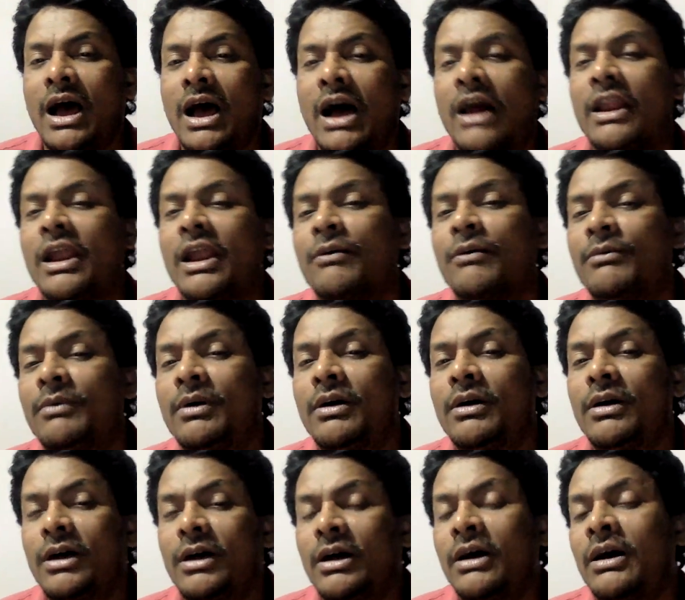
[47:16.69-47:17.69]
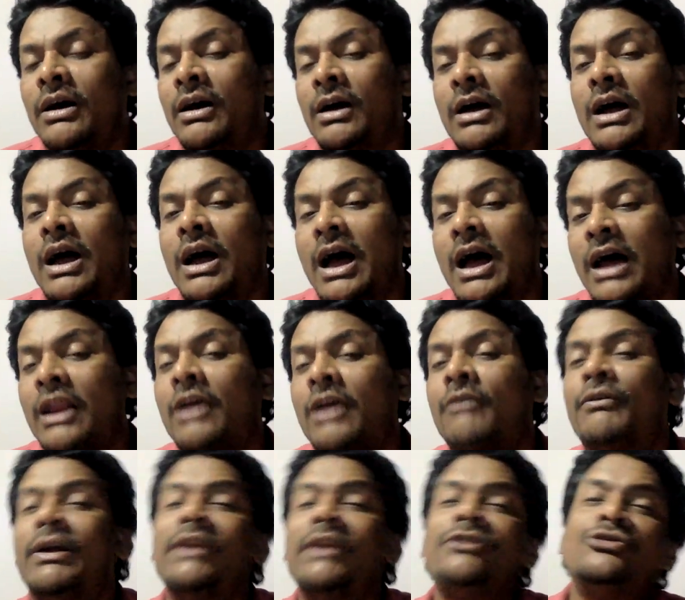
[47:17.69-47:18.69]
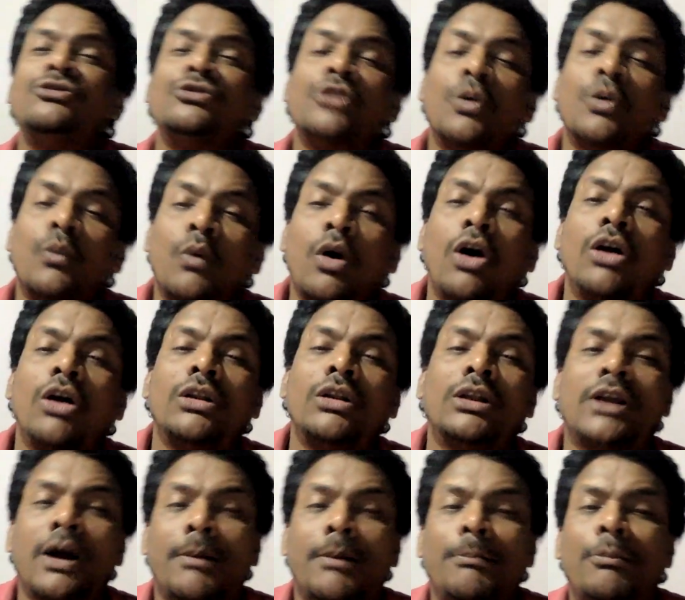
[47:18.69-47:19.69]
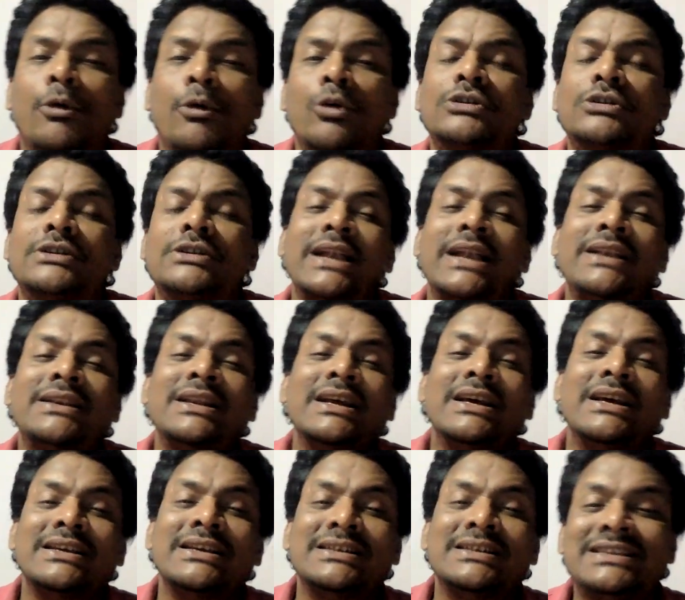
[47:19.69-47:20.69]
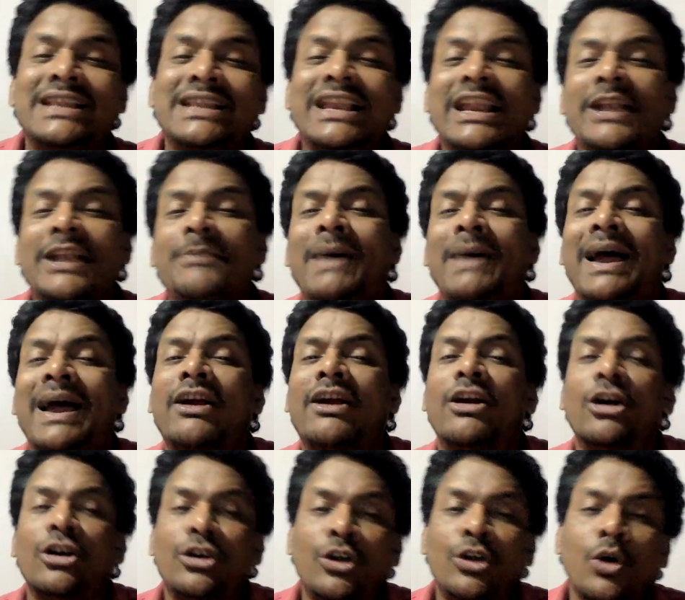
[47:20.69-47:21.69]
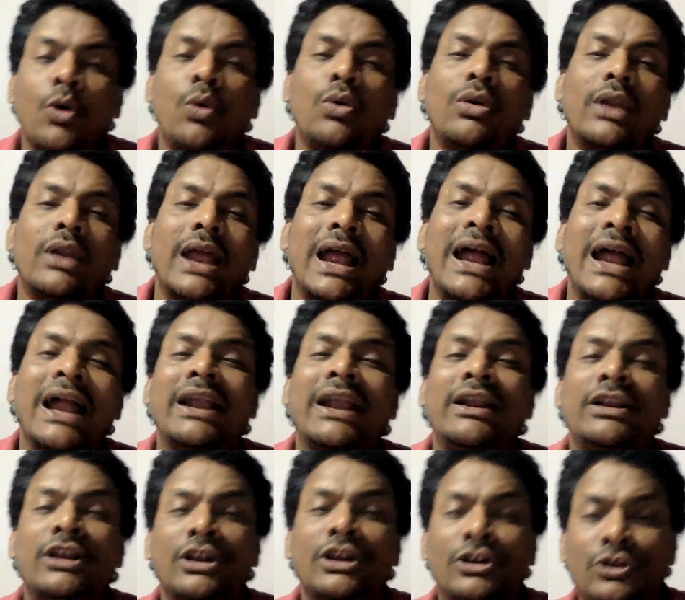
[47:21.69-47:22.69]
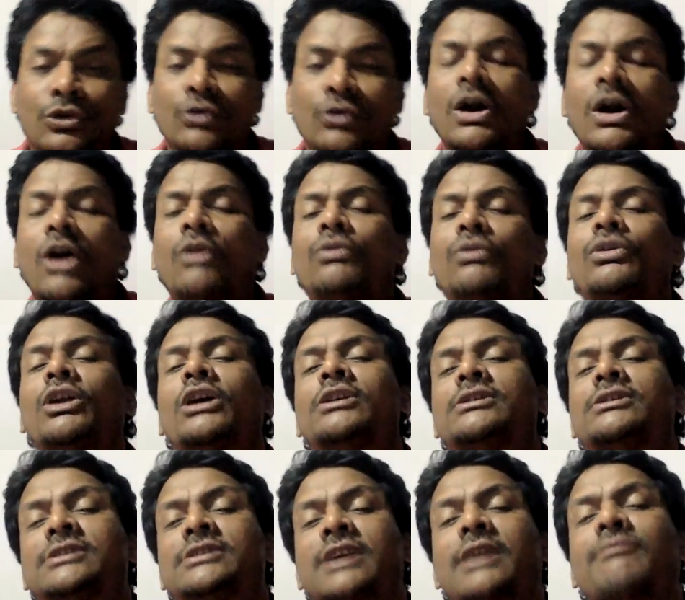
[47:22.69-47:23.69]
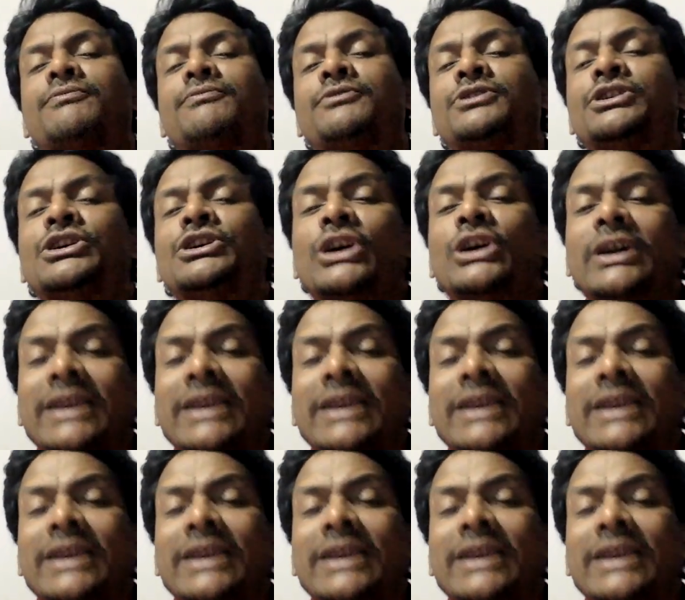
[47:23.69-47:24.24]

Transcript: Hana, Hana went to the wall cupboards and slid back a door and took out a soft